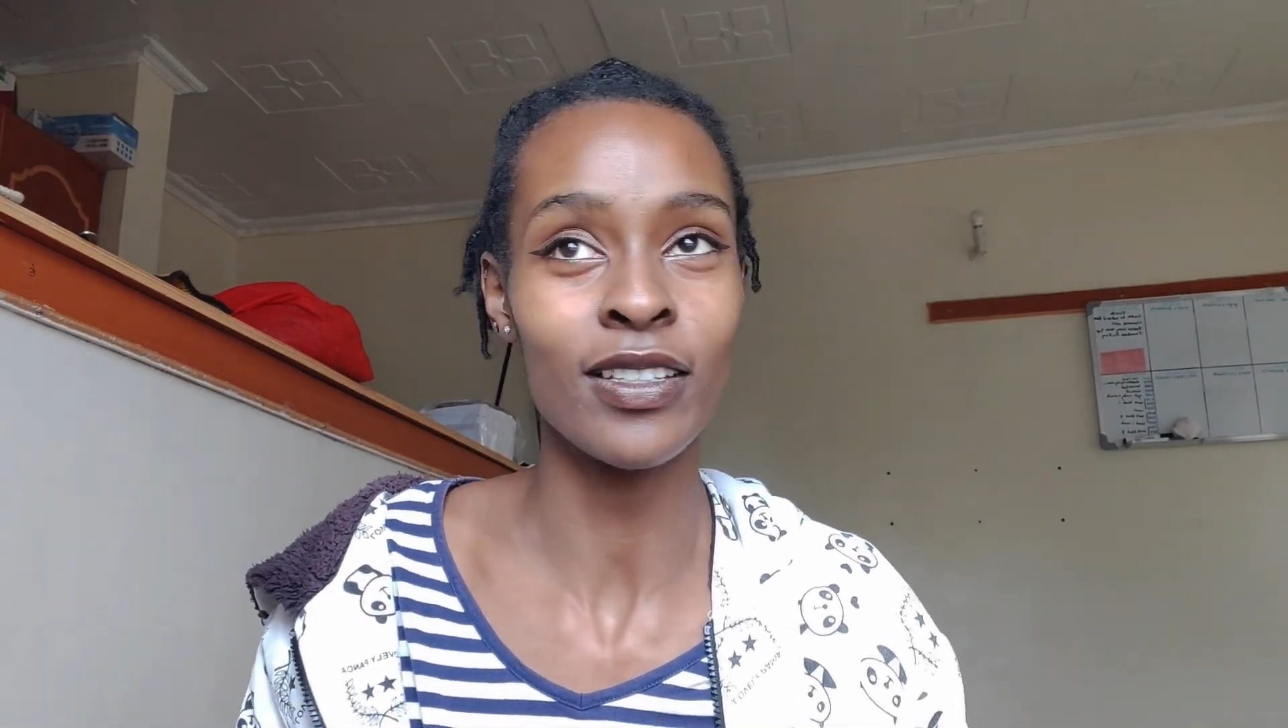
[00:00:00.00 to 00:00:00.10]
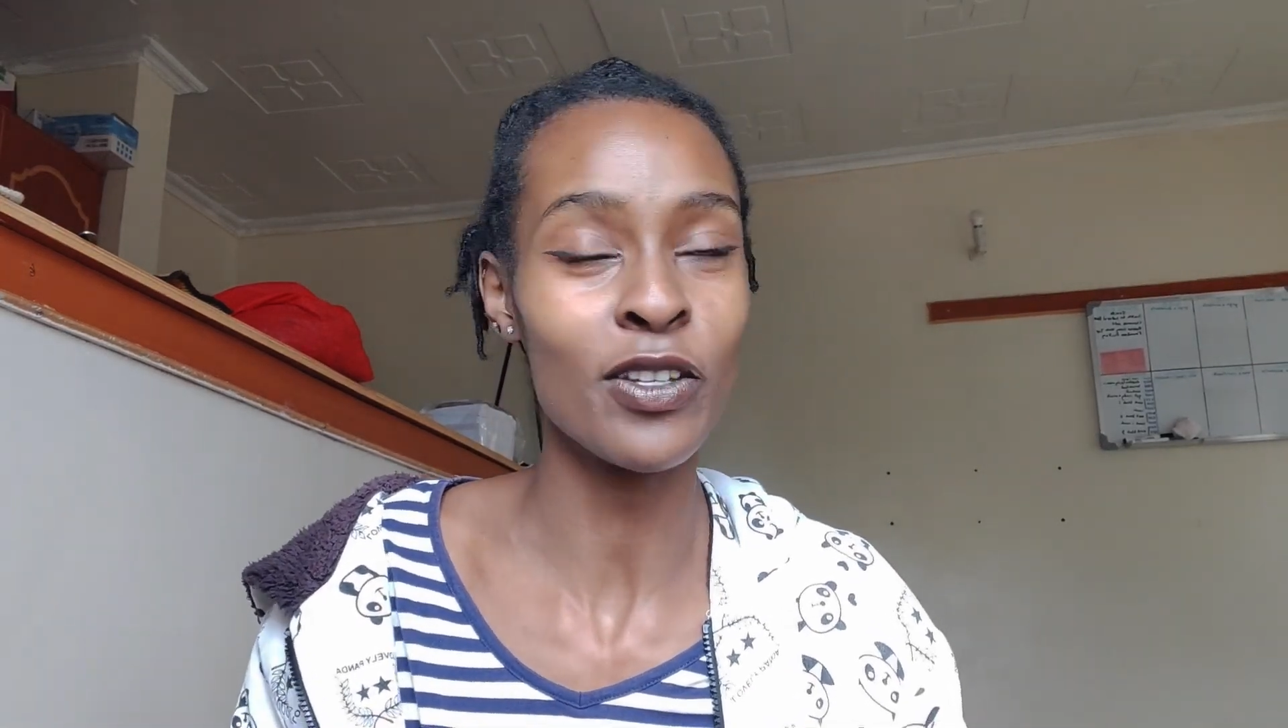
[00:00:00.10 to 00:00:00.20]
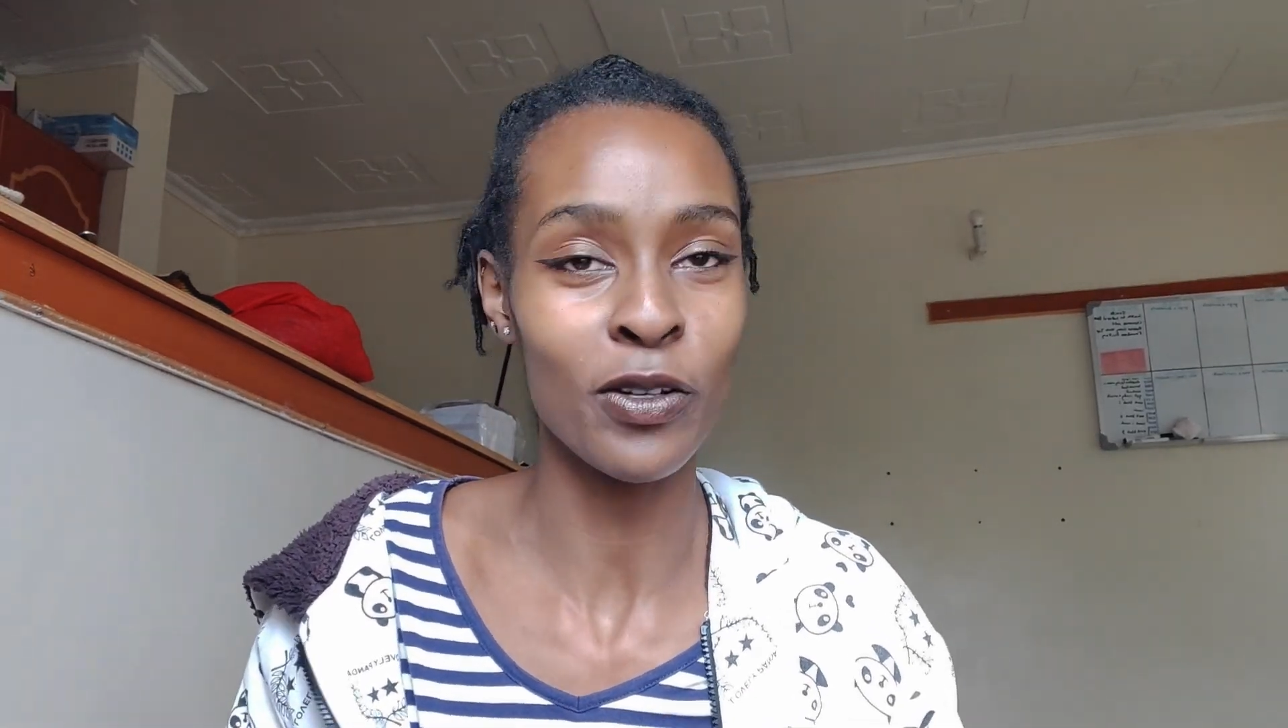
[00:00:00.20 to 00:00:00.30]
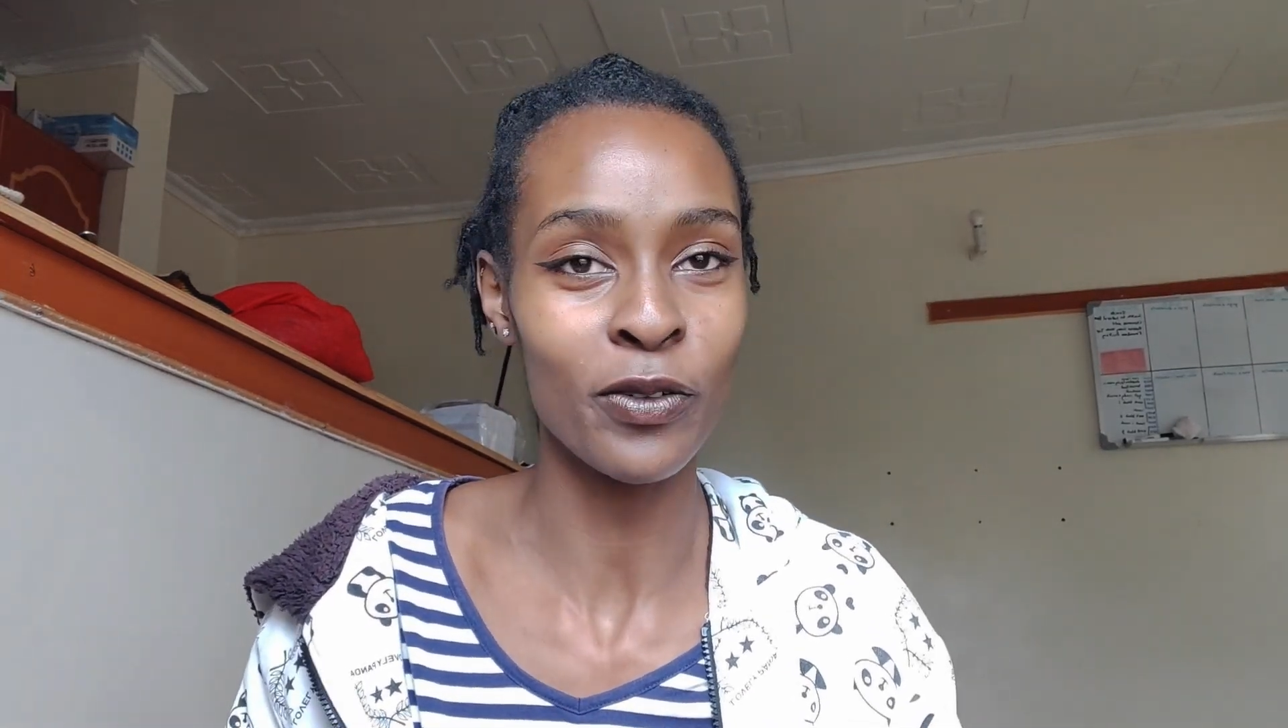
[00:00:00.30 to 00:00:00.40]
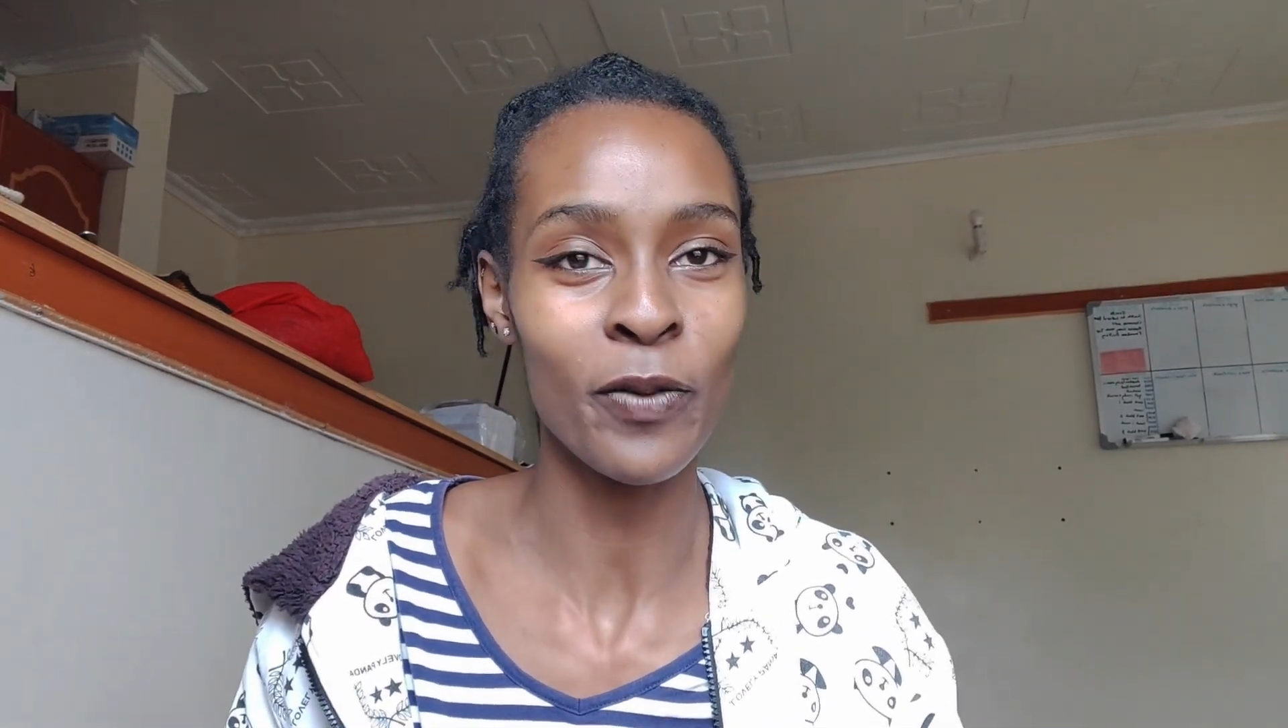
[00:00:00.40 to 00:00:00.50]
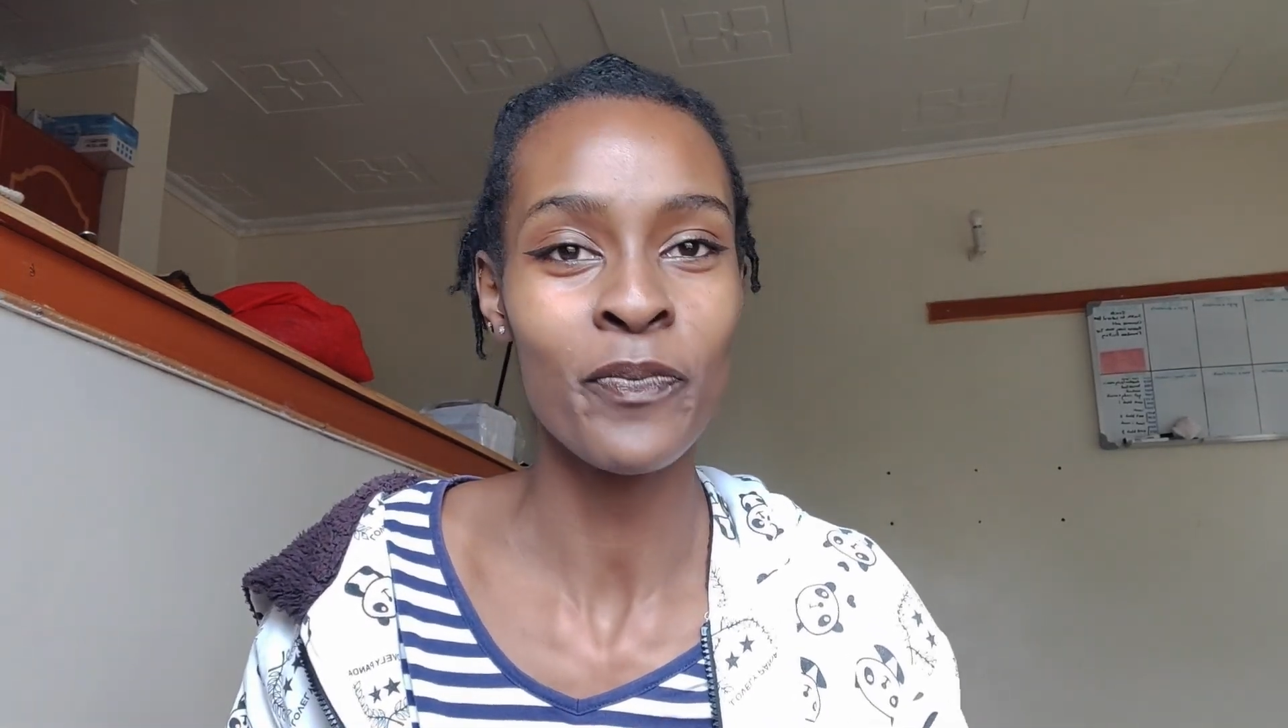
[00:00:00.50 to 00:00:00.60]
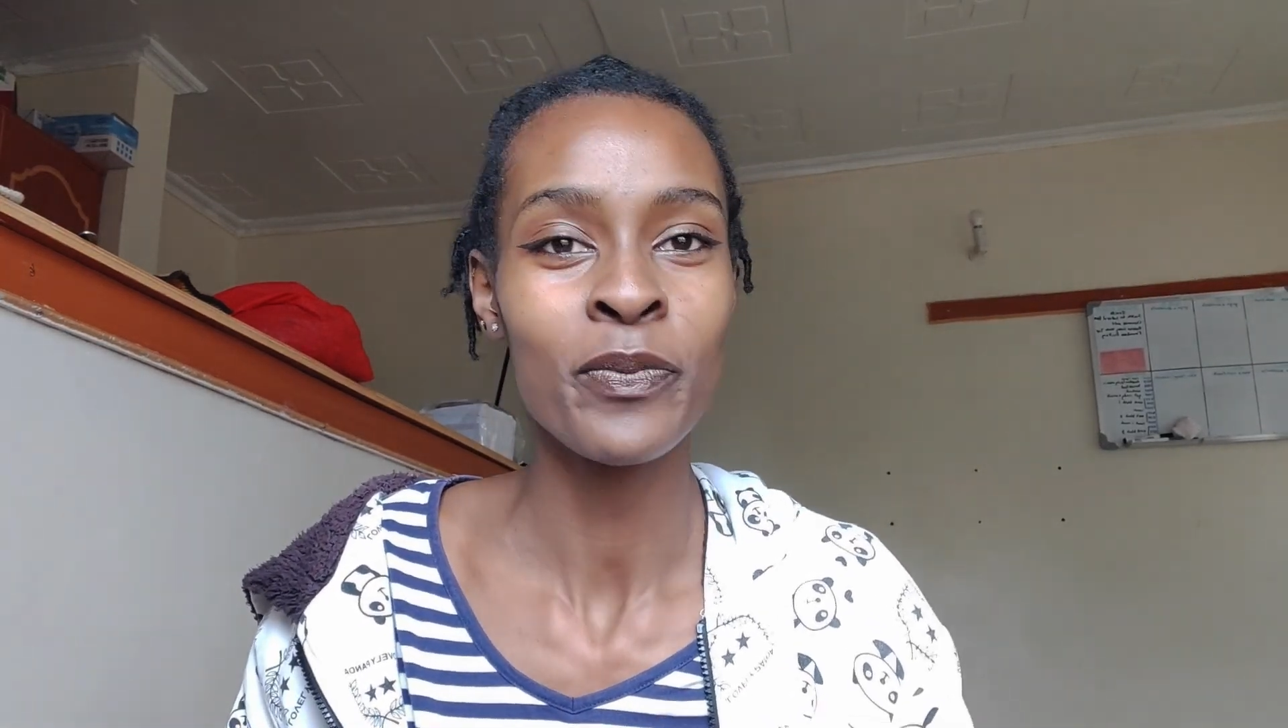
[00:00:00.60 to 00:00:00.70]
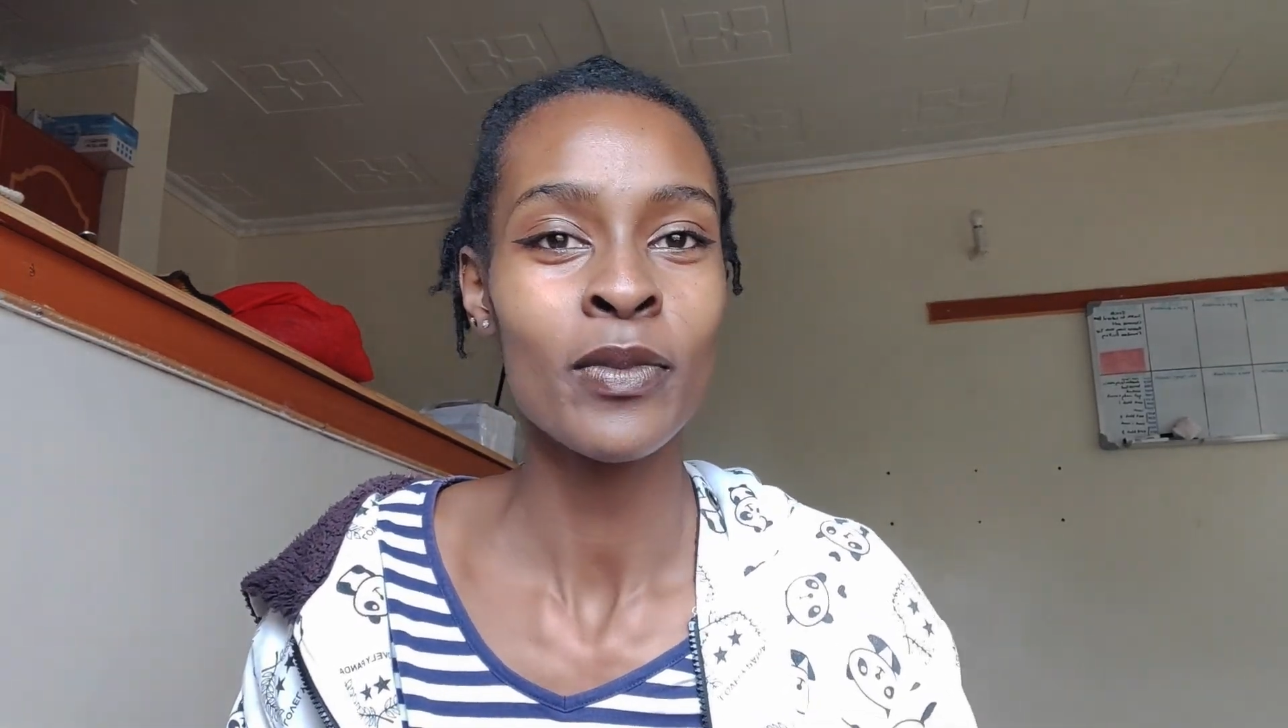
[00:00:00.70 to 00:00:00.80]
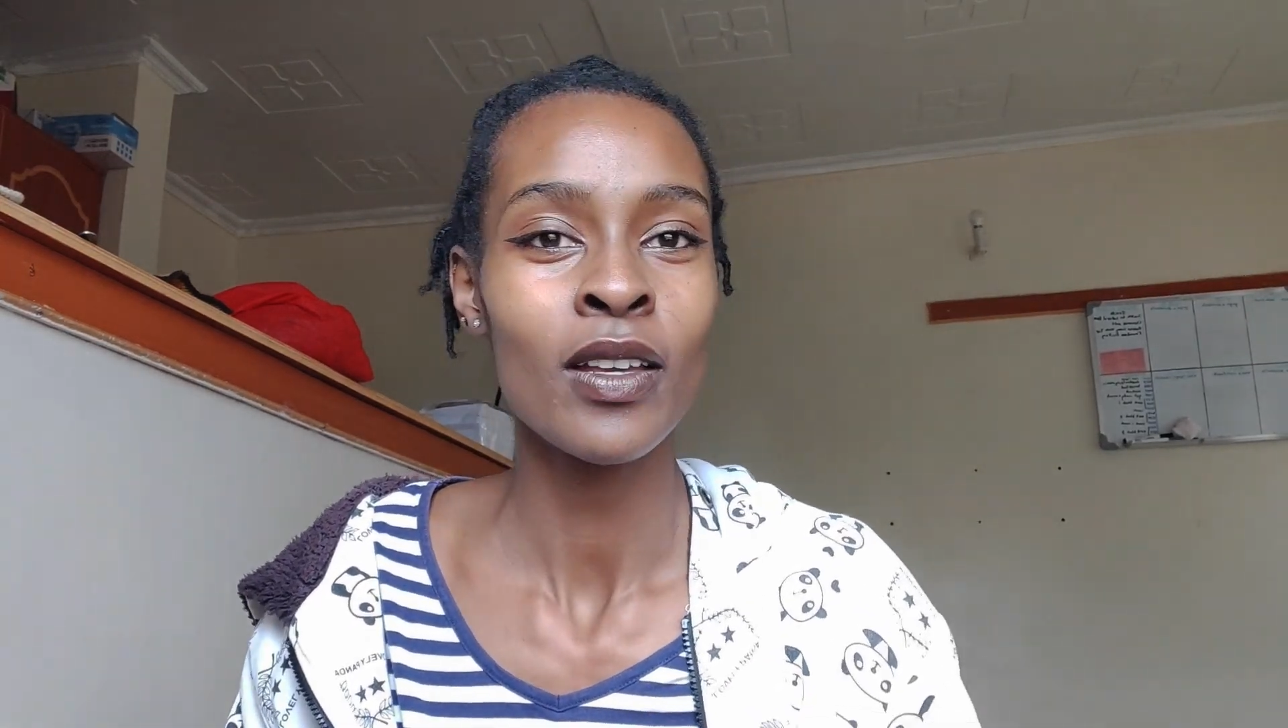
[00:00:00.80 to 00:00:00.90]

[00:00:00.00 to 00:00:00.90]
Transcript: you know,